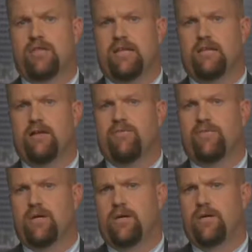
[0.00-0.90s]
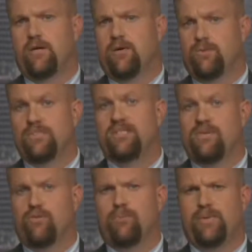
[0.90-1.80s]
they love the
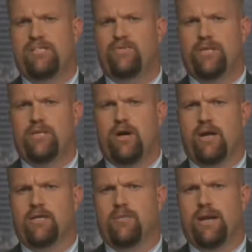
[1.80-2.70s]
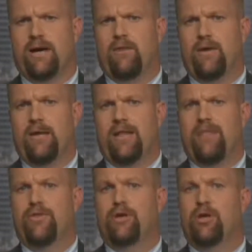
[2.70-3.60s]
residual piece we talked about,
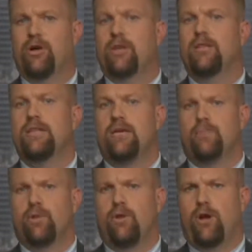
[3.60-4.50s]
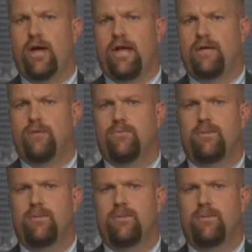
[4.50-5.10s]
they're currently employed.